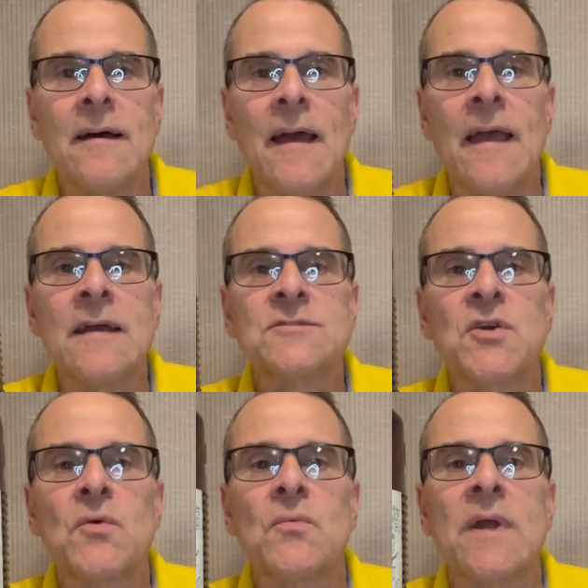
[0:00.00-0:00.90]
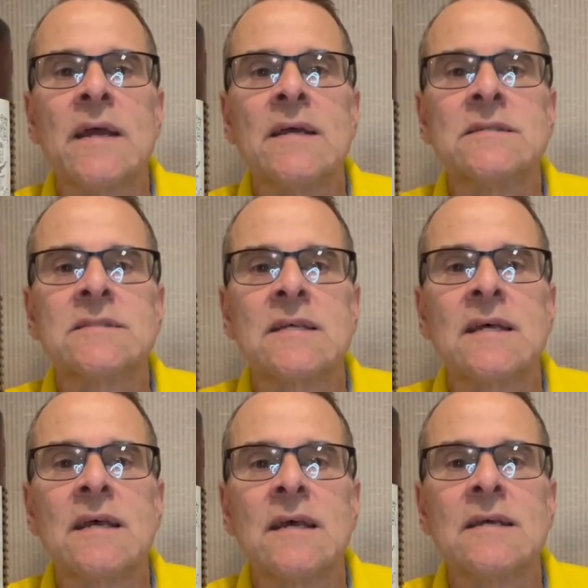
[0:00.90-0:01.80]
Ancho Reyes
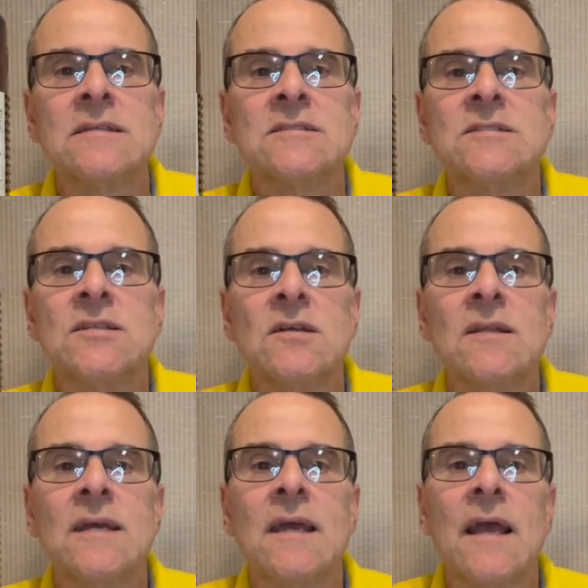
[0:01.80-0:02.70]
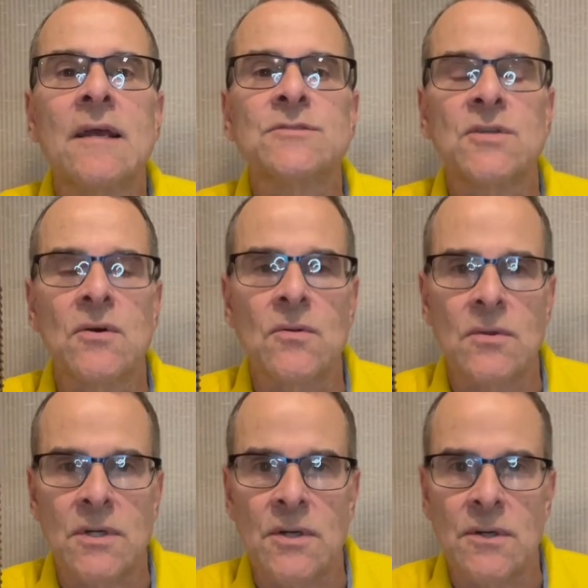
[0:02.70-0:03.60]
Chile Ancho
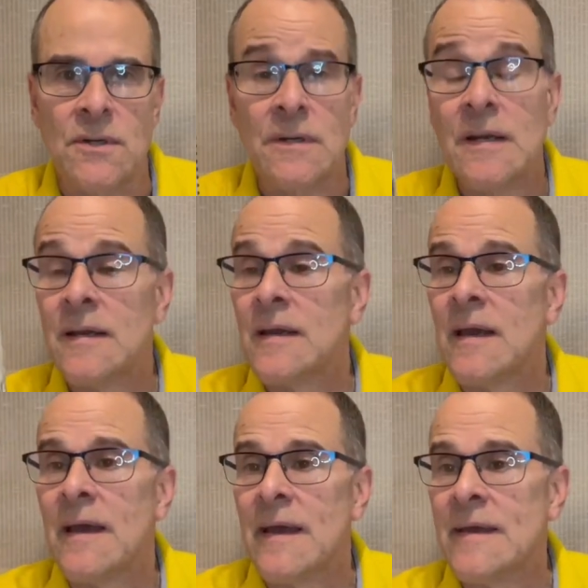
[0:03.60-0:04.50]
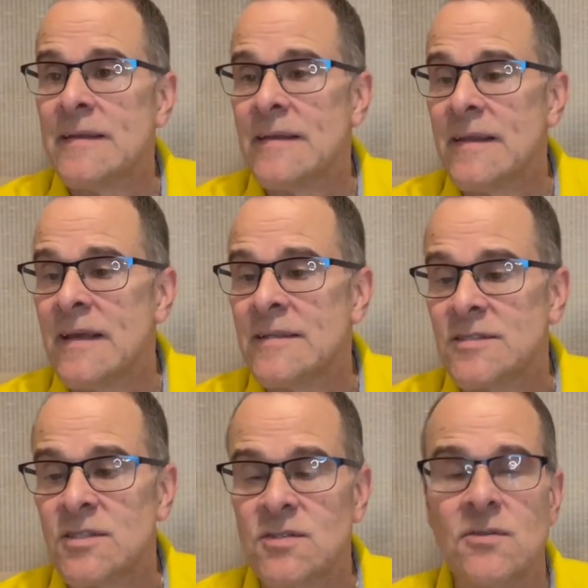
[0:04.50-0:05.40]
Liqueur. It
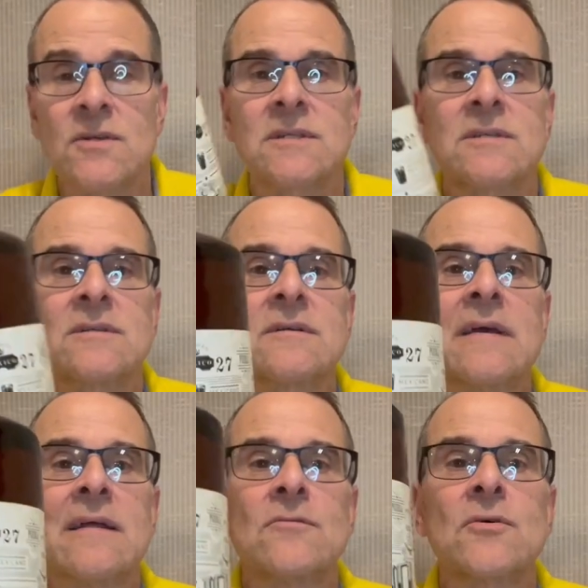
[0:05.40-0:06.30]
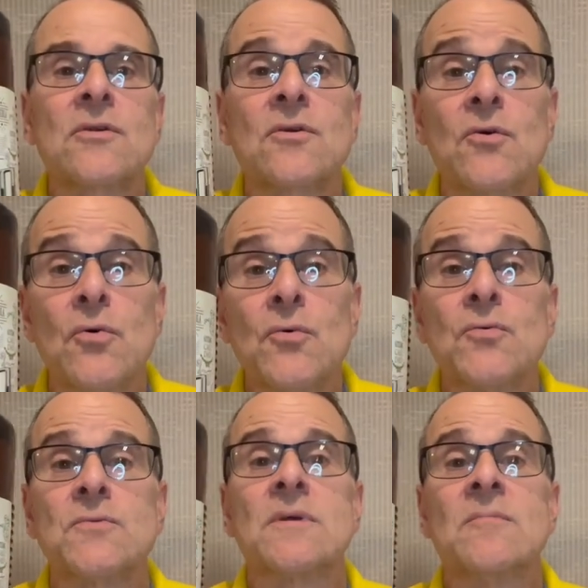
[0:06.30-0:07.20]
just looked
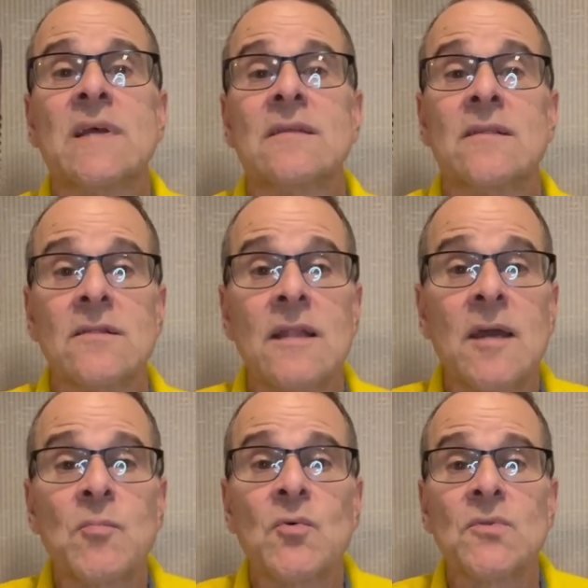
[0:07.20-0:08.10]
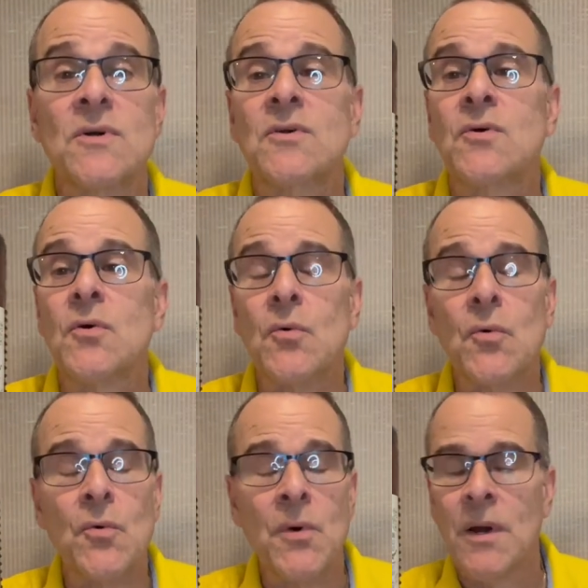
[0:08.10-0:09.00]
cool to me. The label looked
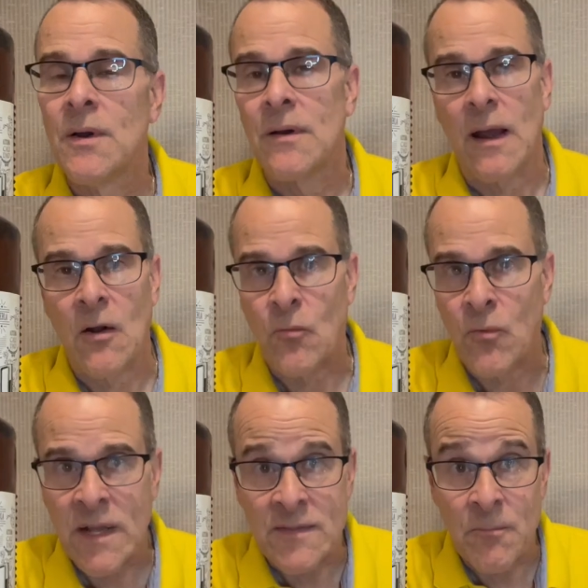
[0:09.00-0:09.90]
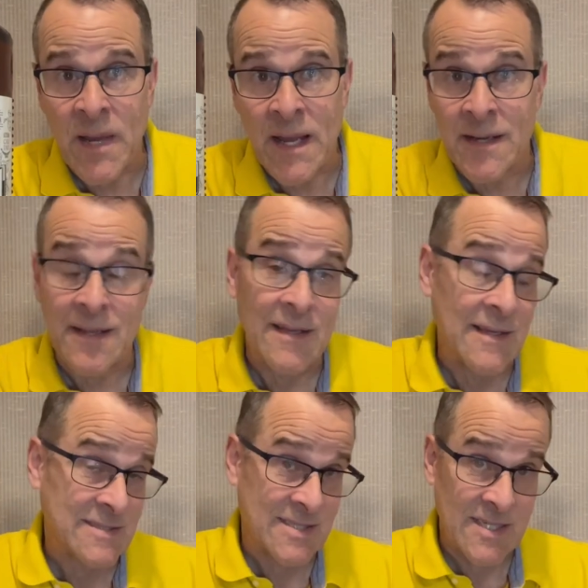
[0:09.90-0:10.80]
cool. I read the back.
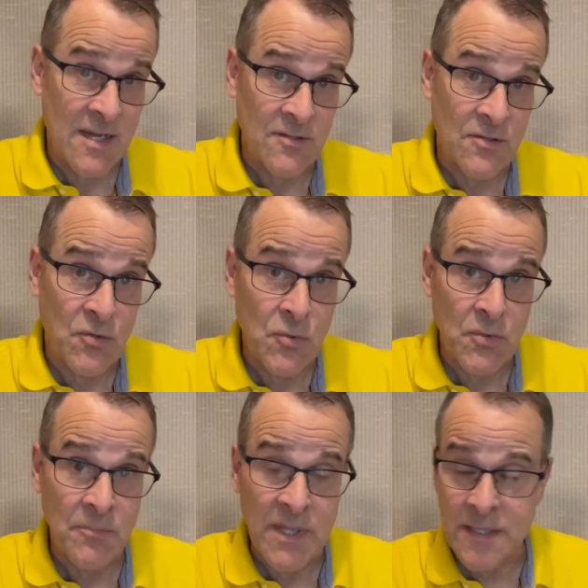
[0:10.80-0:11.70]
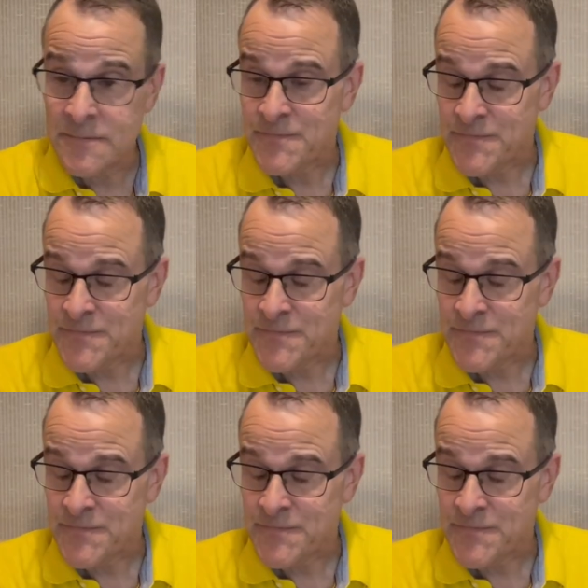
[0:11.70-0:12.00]
It sounded cool to me.